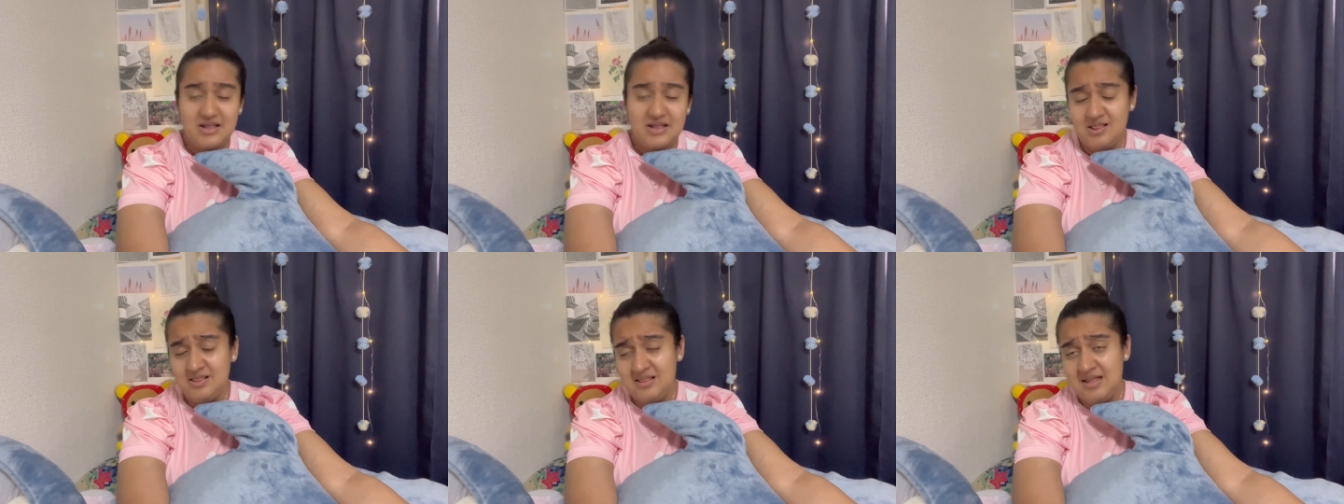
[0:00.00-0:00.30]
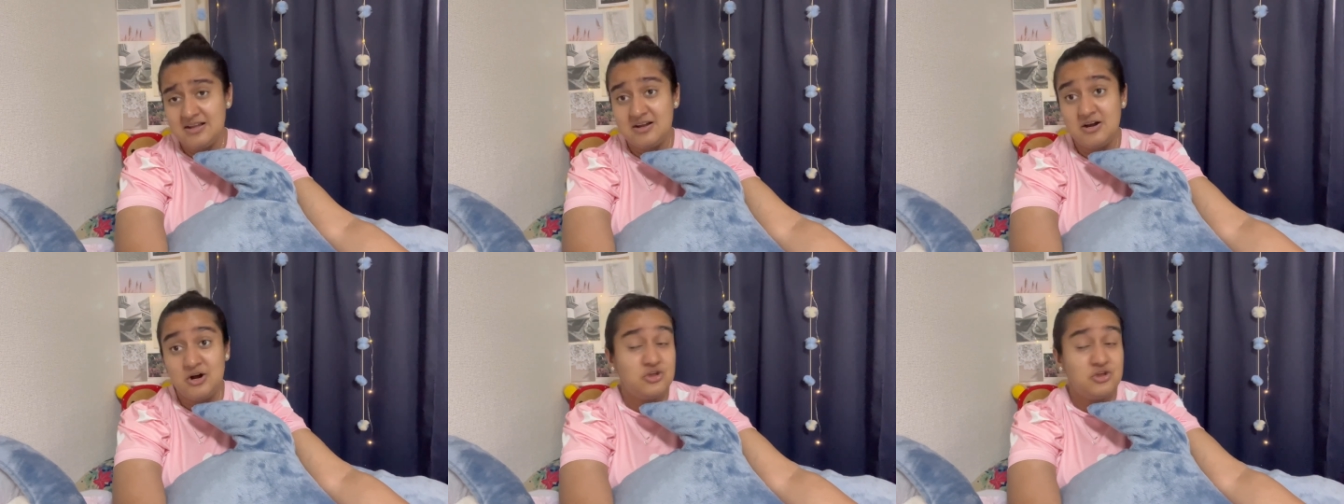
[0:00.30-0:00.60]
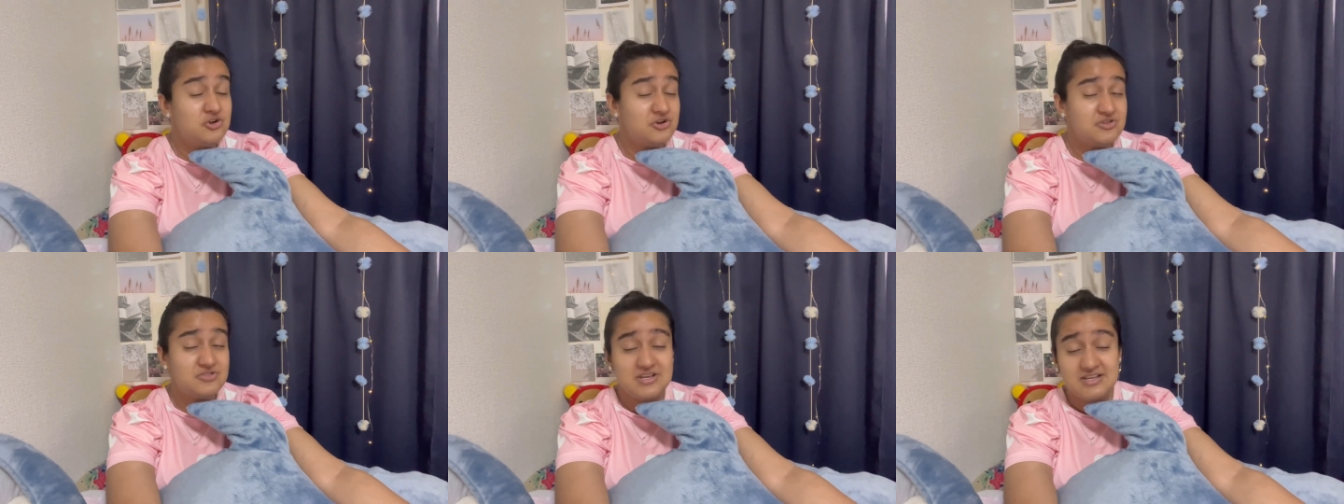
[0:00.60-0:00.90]
like
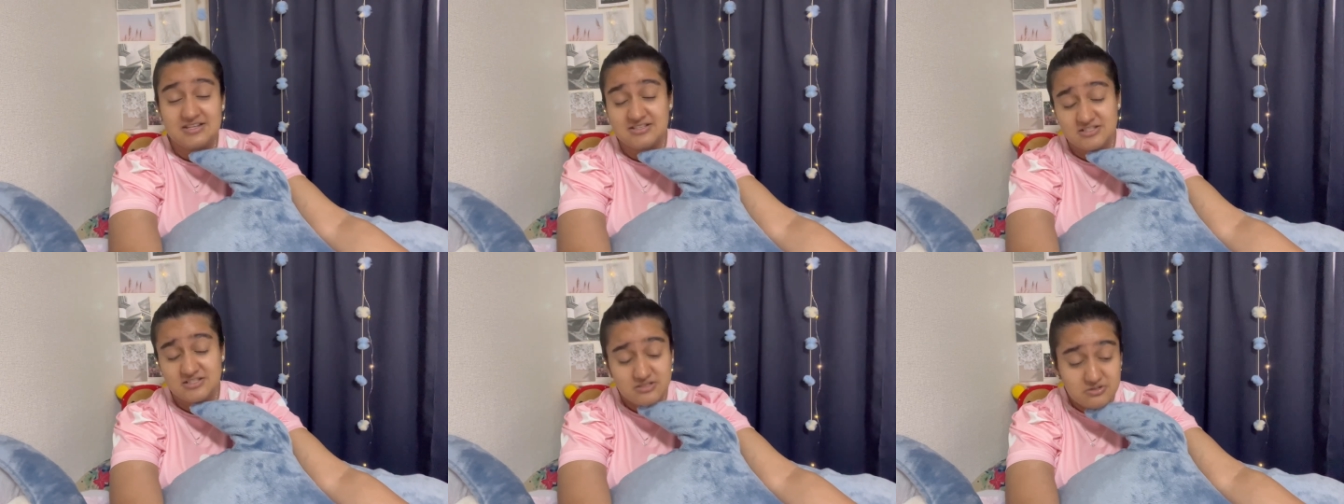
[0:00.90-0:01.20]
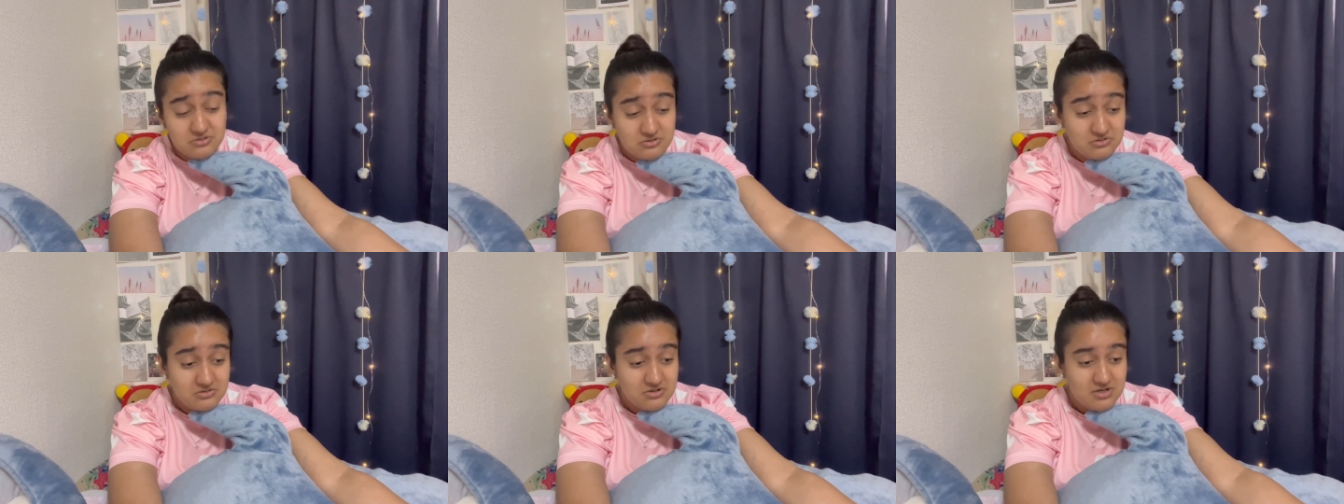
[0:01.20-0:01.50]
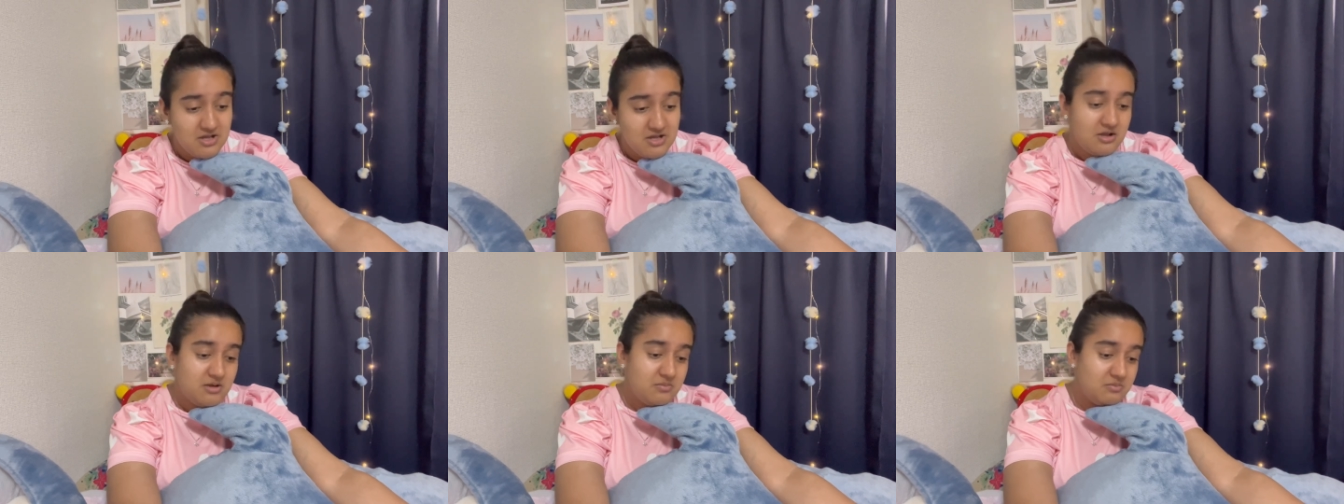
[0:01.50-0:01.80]
other things too.
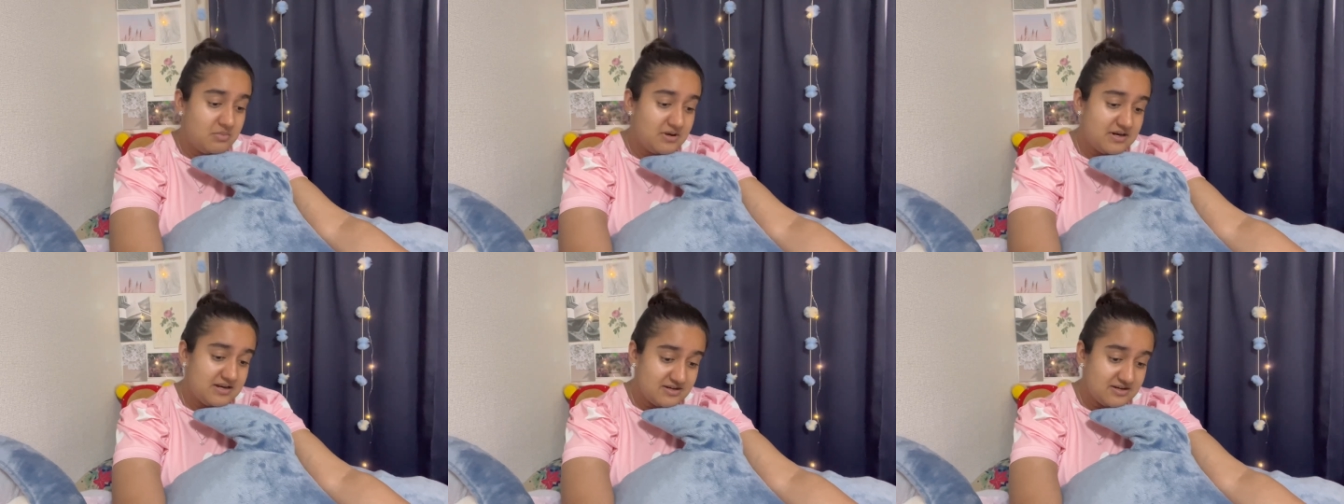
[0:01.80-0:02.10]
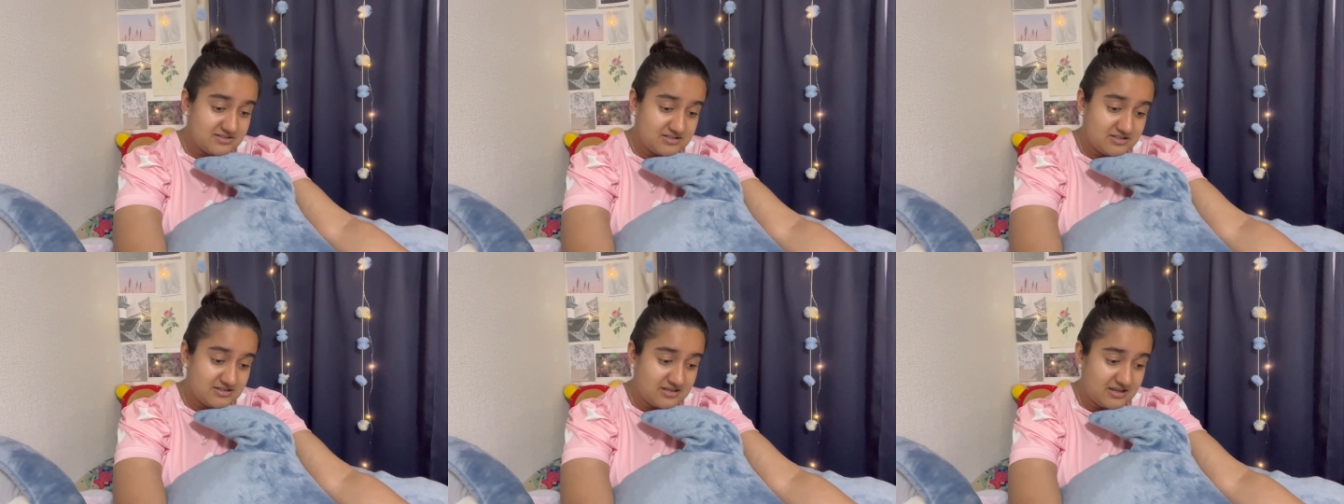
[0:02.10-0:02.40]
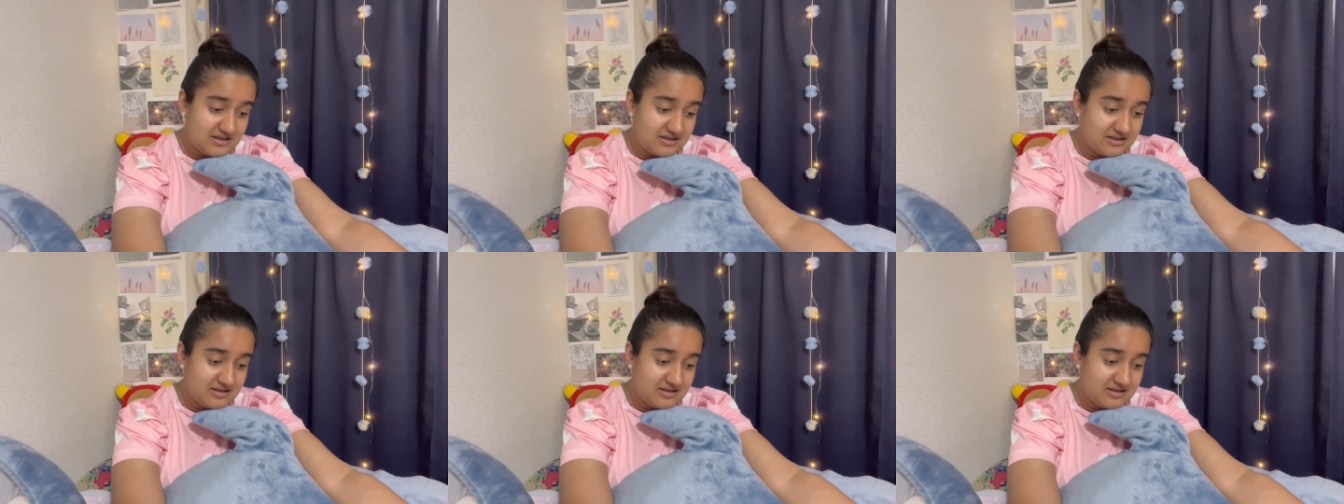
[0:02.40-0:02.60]
But here's the thing,